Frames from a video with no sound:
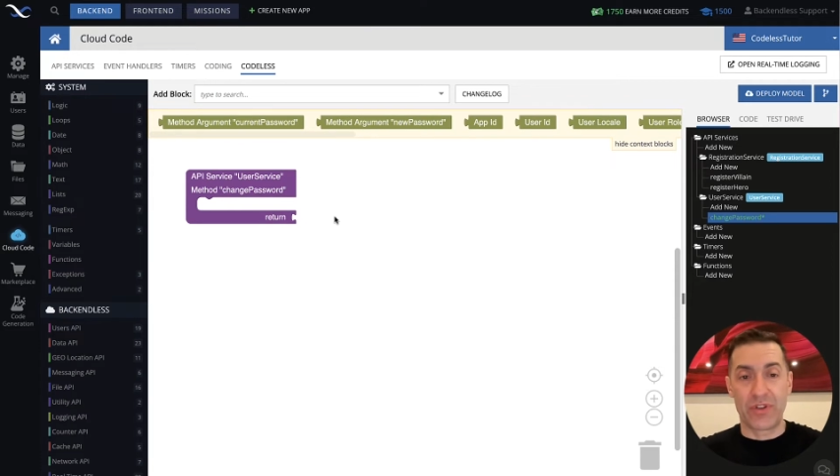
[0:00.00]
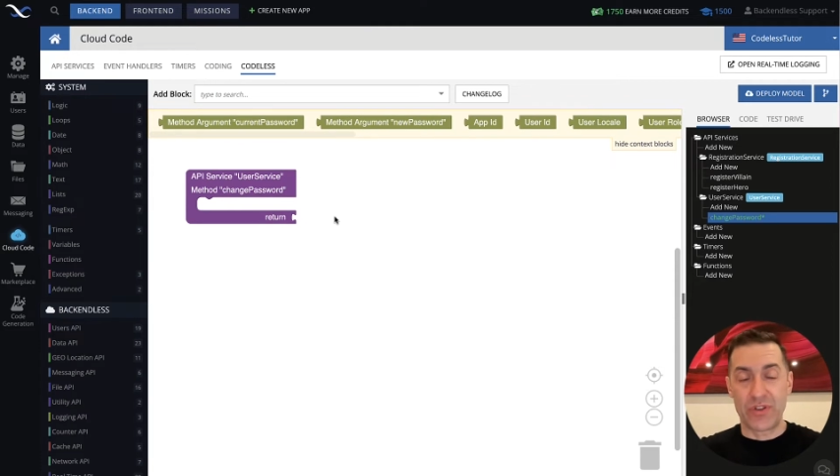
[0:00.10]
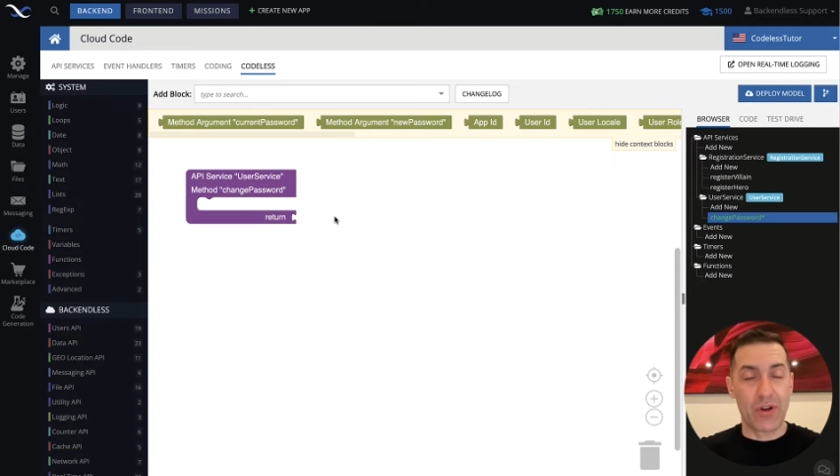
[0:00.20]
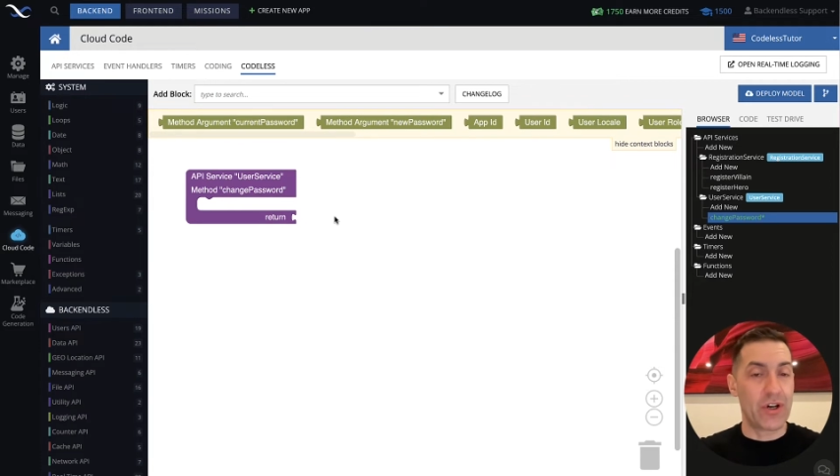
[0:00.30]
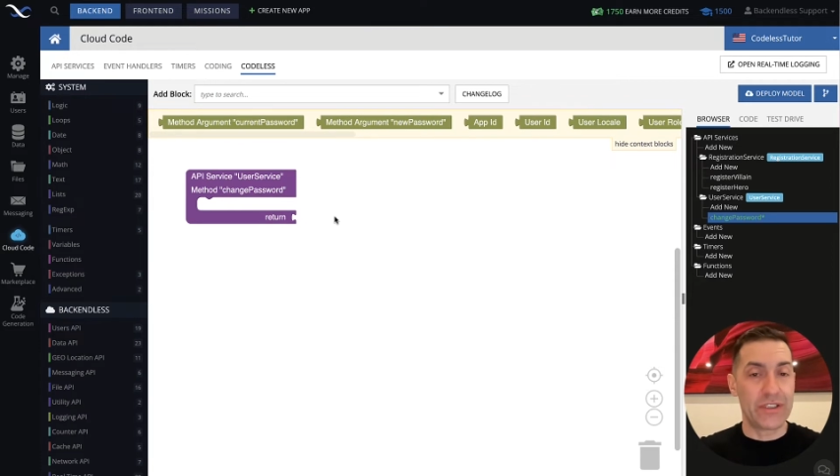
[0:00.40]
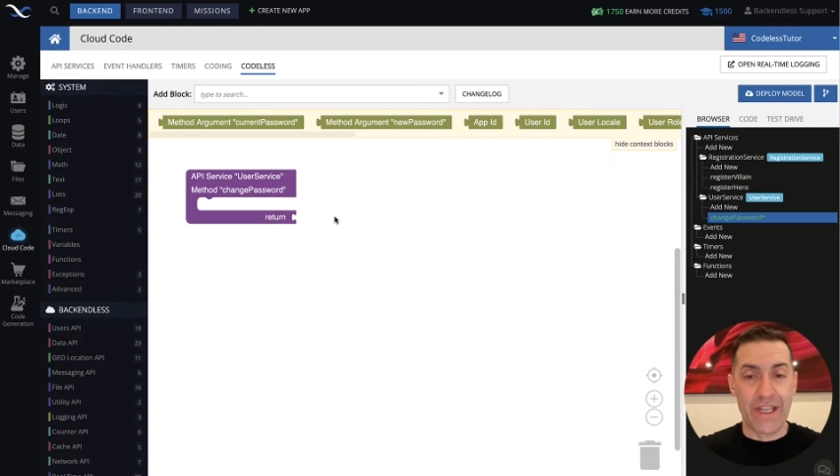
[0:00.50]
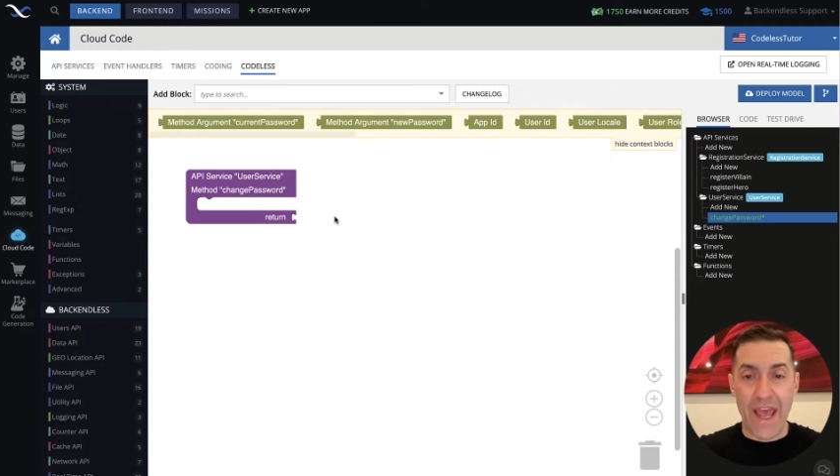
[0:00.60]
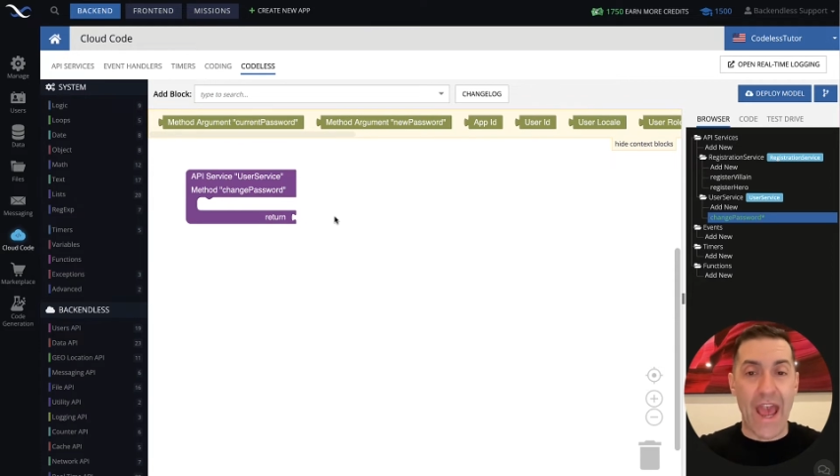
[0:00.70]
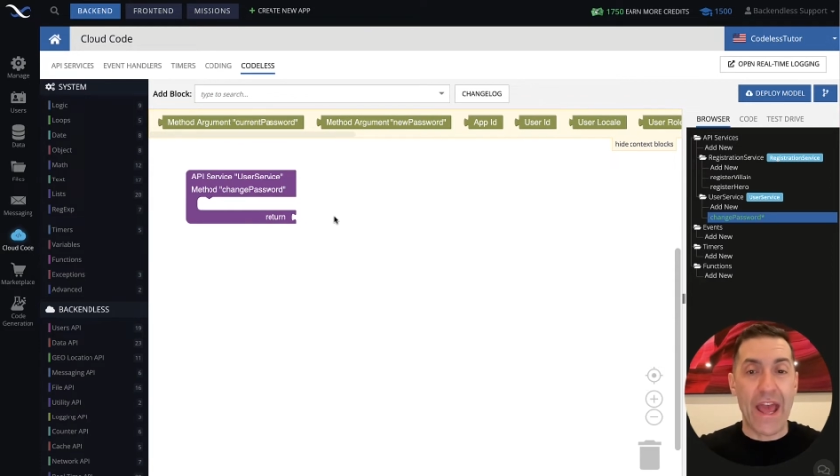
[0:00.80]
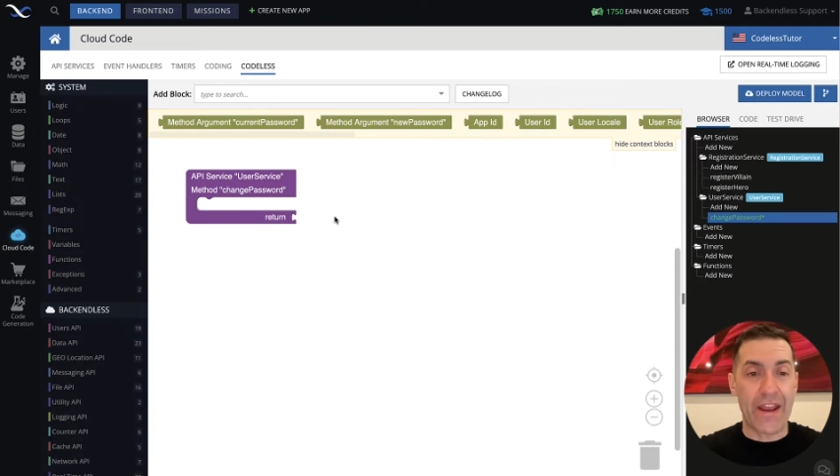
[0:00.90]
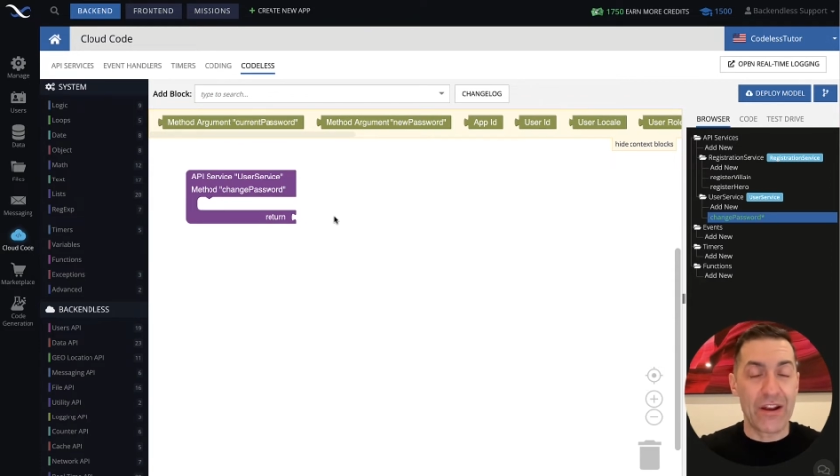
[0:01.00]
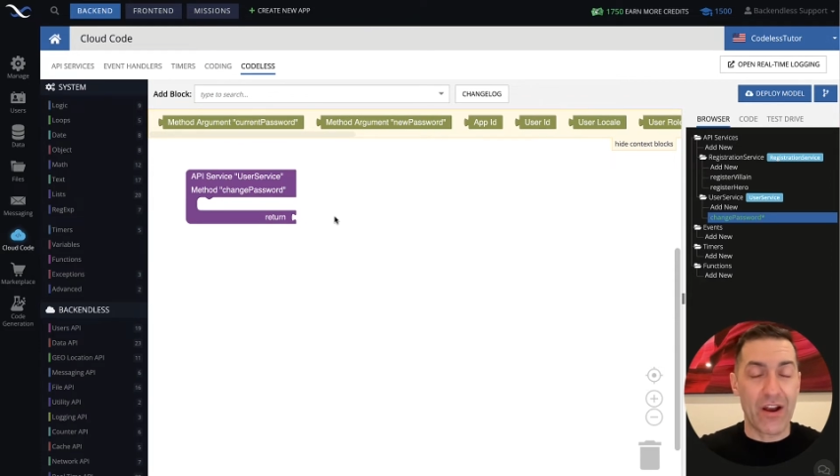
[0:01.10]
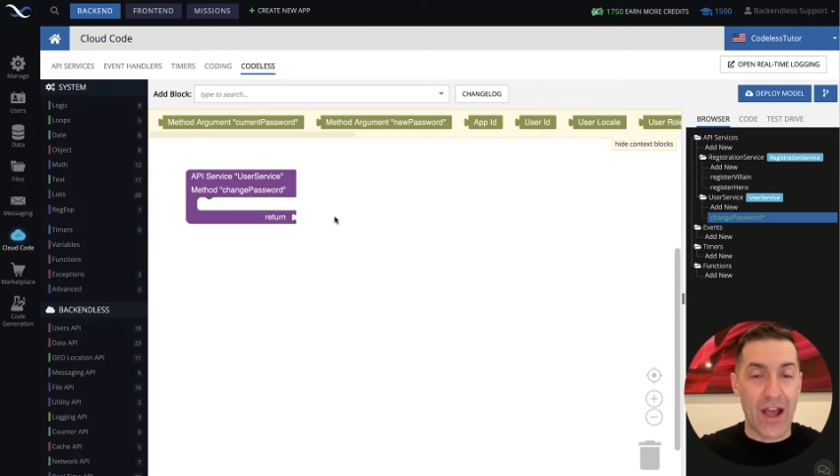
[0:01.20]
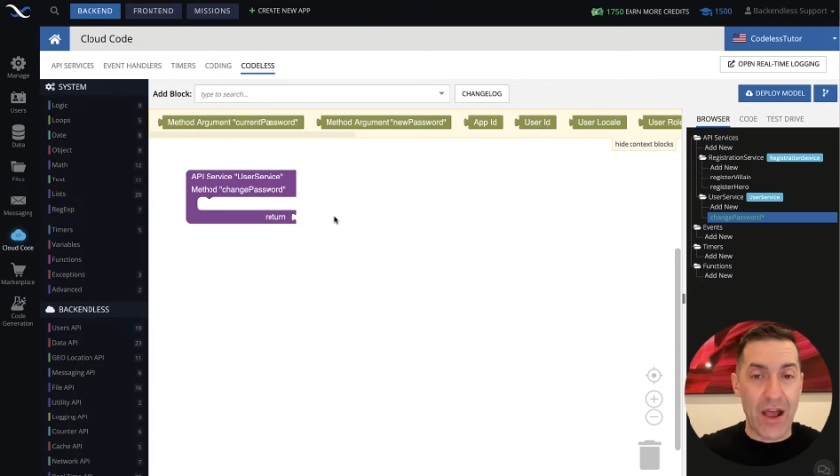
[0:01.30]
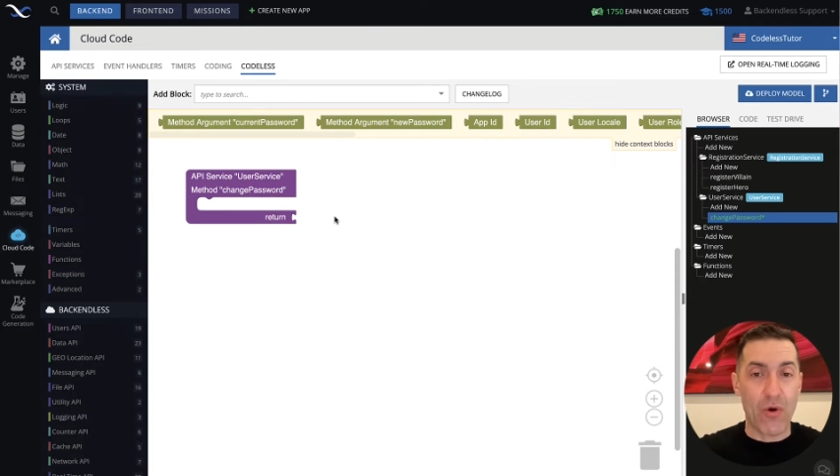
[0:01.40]
start adding
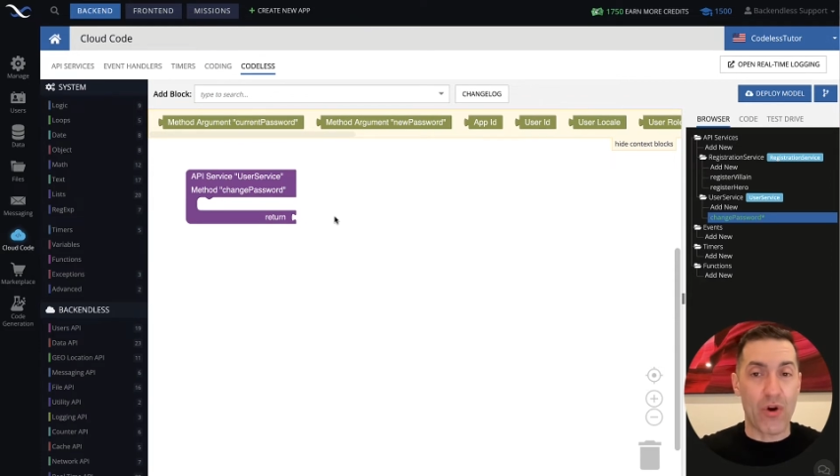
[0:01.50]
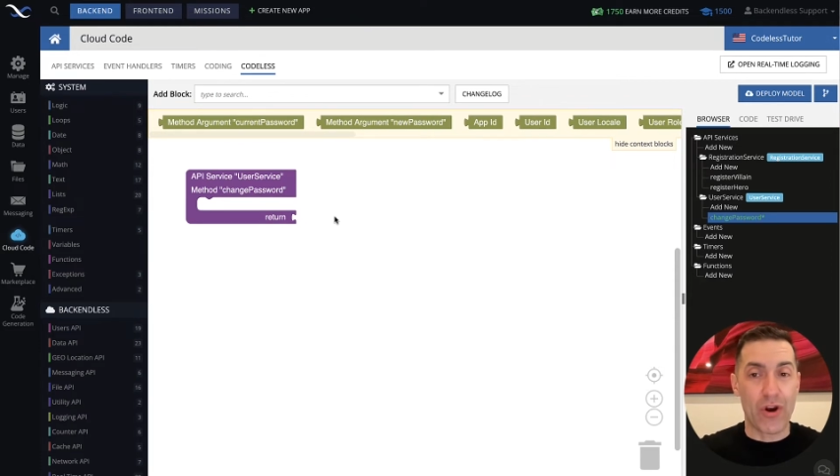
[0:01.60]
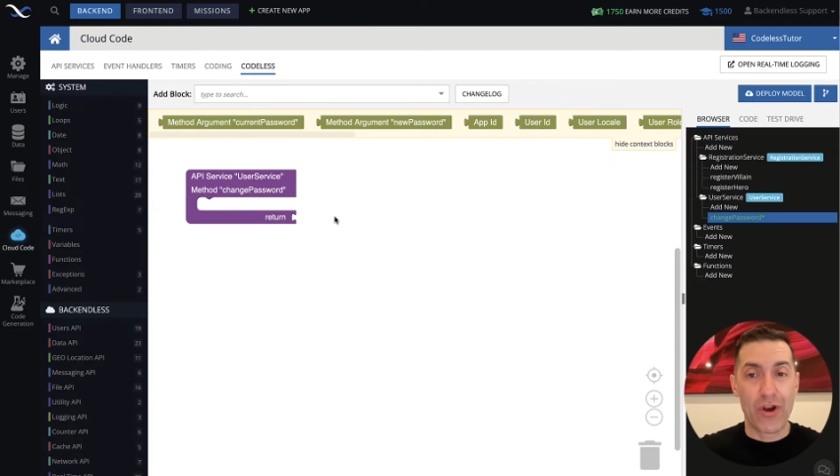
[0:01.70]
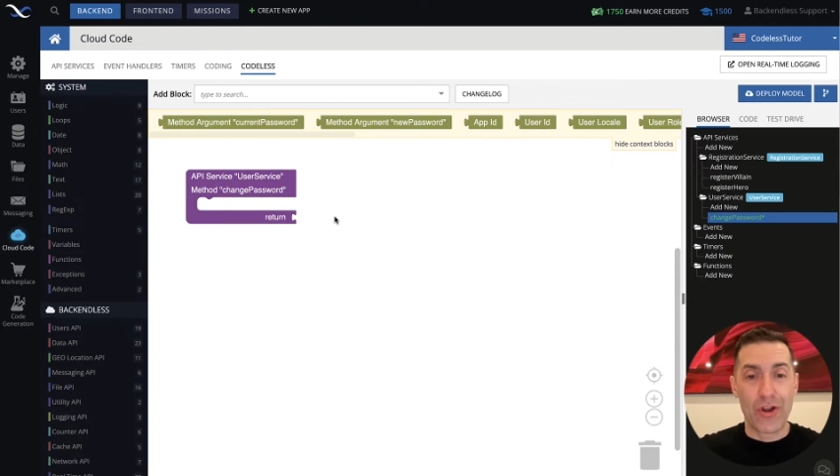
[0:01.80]
our